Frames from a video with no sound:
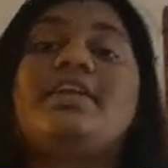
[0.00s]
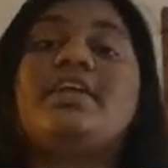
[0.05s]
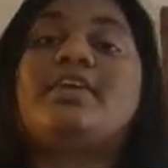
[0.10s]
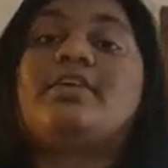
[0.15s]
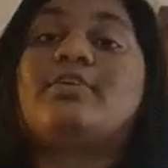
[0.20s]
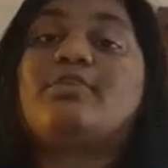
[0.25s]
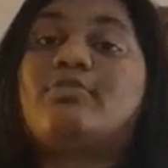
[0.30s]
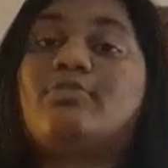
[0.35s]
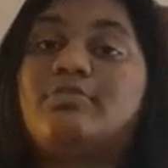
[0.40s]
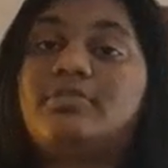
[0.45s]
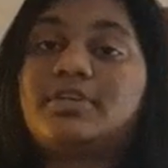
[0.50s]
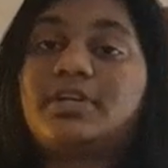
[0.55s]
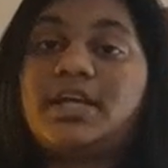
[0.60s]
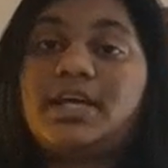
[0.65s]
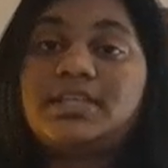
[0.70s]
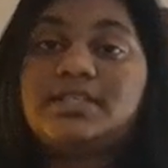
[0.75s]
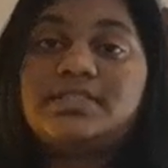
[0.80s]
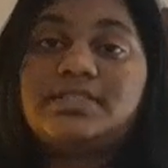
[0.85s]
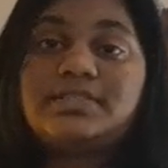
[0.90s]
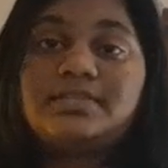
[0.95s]
in
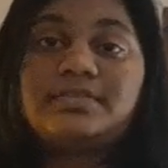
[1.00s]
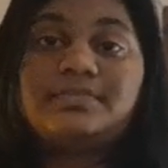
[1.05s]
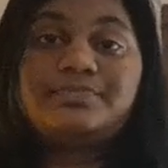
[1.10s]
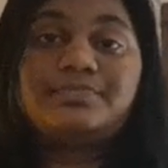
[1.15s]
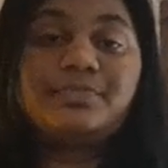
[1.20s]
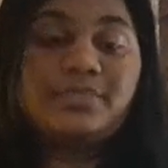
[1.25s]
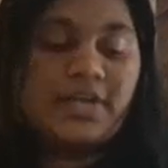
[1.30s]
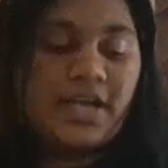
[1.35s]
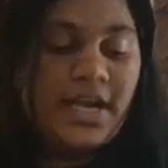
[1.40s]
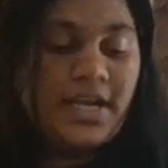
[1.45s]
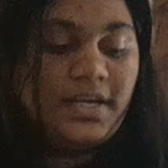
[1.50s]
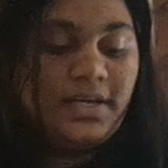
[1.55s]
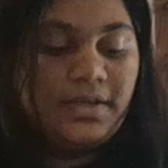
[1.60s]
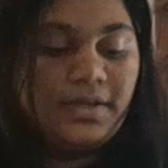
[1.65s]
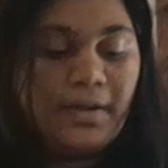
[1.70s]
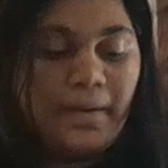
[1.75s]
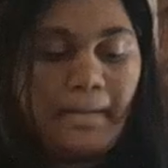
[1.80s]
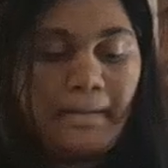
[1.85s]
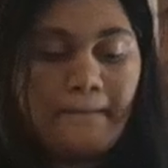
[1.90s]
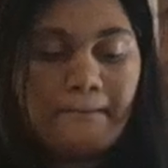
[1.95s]
contrast, right?
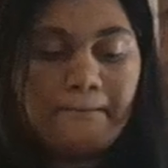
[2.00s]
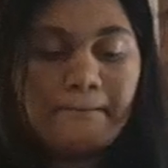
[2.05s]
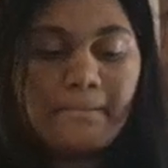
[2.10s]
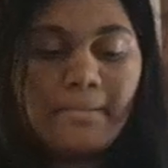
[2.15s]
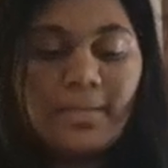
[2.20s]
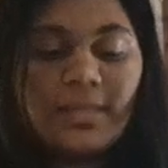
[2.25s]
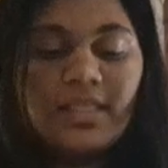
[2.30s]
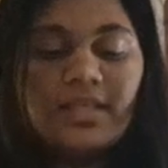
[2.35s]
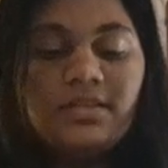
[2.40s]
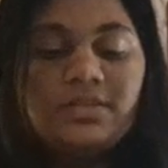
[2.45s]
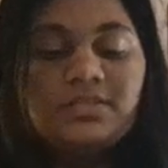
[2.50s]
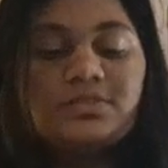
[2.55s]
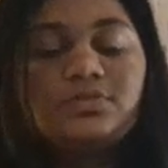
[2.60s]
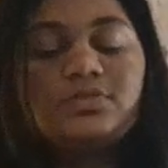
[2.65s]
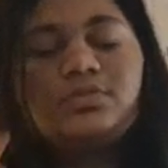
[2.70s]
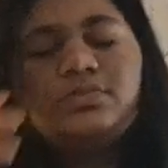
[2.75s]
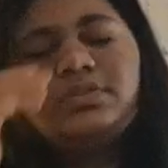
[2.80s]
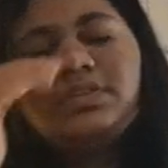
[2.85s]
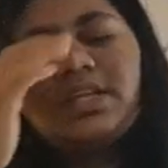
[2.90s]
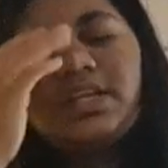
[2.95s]

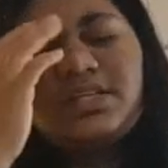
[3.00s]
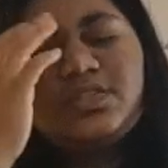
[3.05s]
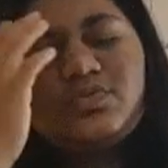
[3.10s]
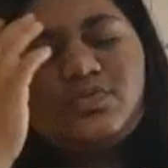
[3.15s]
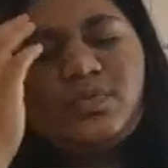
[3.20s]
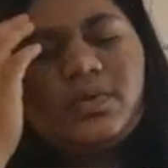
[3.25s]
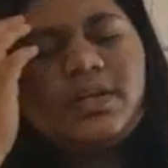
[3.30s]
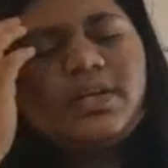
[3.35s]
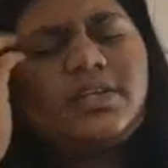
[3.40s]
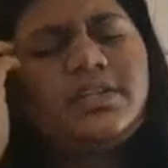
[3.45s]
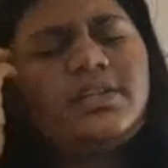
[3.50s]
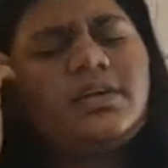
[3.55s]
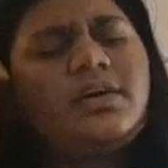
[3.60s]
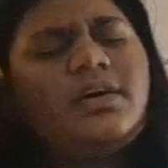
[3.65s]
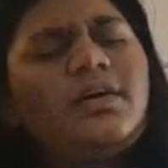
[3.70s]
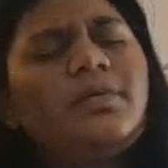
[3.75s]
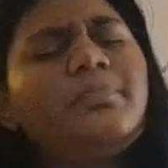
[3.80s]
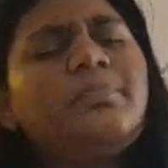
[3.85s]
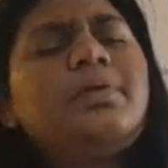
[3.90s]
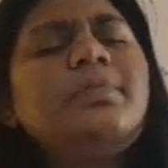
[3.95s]
So that's what
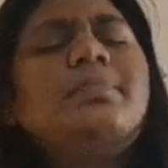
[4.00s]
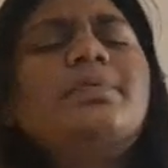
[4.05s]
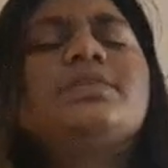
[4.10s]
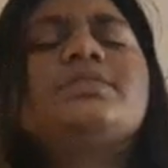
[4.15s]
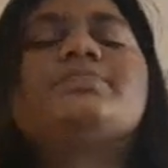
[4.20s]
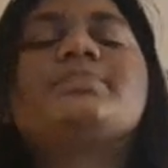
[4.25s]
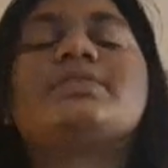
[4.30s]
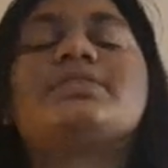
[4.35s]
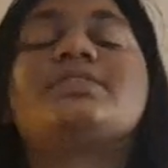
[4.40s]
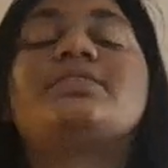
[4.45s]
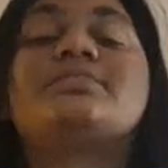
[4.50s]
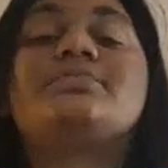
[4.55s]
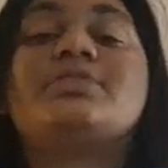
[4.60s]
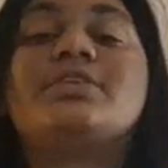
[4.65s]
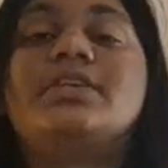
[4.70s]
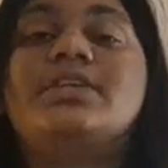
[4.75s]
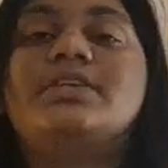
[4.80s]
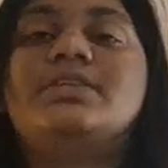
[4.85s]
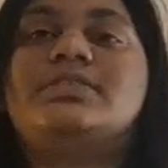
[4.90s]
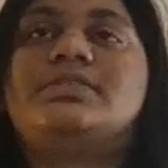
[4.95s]
people's
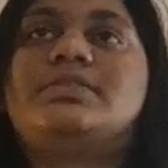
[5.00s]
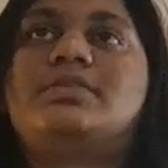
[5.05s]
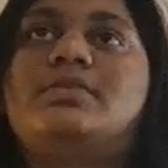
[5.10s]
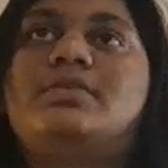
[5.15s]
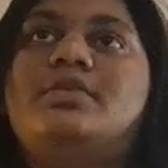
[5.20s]
perception is.